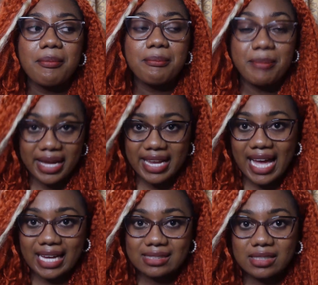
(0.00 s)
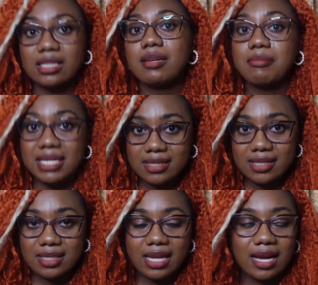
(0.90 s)
my acne, my
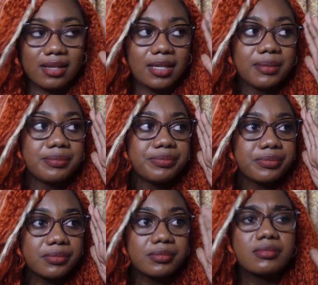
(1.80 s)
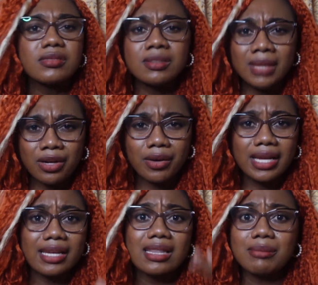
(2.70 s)
cystic acne. I'm like,
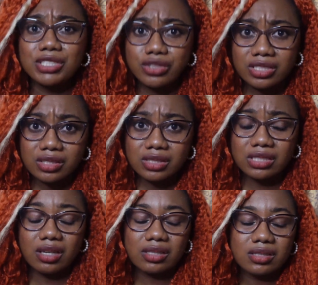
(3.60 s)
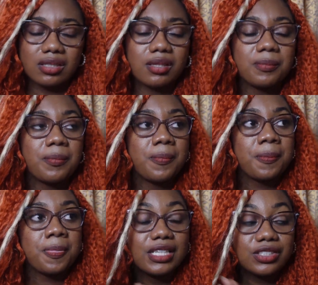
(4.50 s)
okay, let me trust the good doctor.
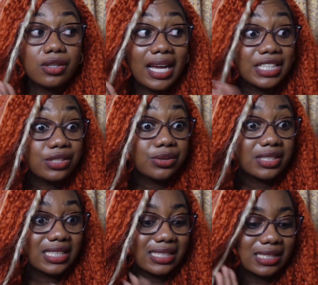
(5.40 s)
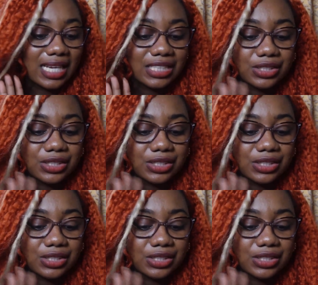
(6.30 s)
So I used it.